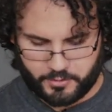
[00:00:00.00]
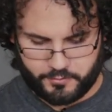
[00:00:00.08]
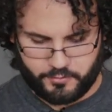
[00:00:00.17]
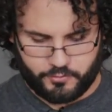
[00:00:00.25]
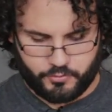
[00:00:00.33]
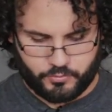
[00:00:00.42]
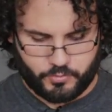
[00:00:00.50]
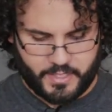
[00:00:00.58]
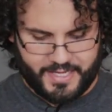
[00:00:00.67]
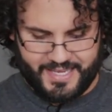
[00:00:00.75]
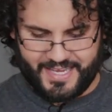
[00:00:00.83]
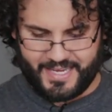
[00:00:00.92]
Mark II,
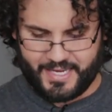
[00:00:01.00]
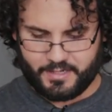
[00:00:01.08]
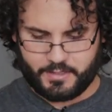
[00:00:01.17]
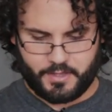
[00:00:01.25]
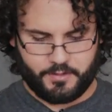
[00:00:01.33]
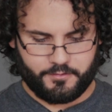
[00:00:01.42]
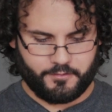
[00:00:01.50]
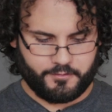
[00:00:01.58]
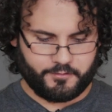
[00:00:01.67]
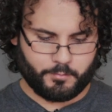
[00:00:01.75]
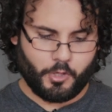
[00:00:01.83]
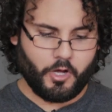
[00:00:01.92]
and this is
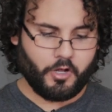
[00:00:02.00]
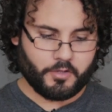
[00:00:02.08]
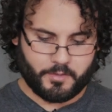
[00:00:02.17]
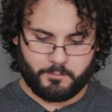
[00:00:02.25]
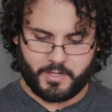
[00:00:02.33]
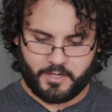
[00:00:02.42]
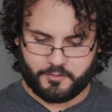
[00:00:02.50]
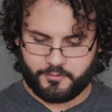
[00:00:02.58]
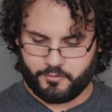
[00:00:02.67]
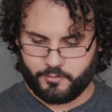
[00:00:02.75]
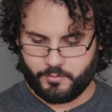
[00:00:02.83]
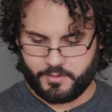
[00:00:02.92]
small compared
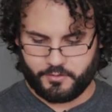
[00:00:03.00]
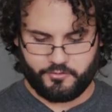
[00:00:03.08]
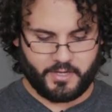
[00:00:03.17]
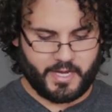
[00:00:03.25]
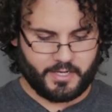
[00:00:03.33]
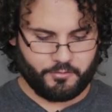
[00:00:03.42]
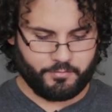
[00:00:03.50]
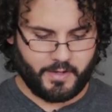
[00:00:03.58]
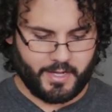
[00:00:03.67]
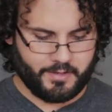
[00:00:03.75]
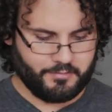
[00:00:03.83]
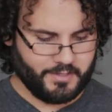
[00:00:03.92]
to the
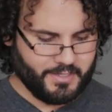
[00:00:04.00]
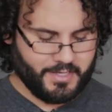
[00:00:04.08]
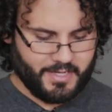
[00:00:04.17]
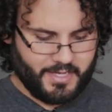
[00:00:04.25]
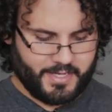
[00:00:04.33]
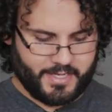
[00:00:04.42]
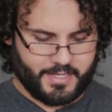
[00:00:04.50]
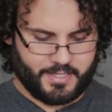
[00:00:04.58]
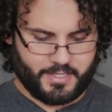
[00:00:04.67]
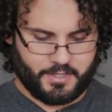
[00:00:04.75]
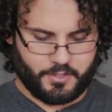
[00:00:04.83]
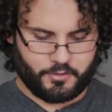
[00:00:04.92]
GH5.
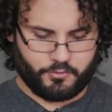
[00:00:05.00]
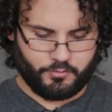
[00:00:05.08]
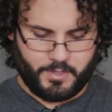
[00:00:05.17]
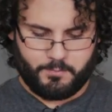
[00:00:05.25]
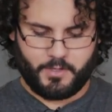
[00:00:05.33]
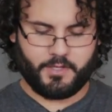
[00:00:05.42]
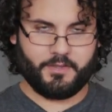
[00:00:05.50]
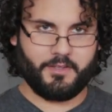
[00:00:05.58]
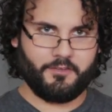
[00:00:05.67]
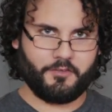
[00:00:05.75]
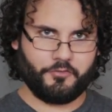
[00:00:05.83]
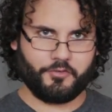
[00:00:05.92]
And the grip on
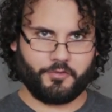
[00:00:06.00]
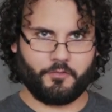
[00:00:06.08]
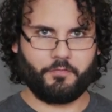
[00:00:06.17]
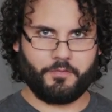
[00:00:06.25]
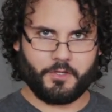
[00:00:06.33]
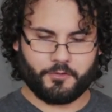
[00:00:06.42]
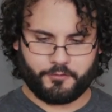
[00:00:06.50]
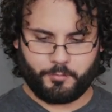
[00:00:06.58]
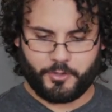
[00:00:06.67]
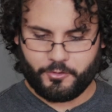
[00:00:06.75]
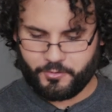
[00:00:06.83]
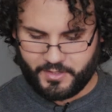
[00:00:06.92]
this just feels
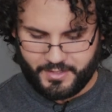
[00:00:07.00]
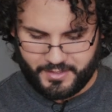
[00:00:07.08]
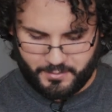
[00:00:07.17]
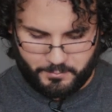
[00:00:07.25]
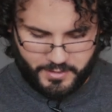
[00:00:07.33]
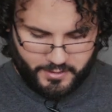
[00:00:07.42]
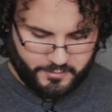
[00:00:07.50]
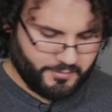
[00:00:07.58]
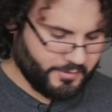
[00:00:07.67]
puny compared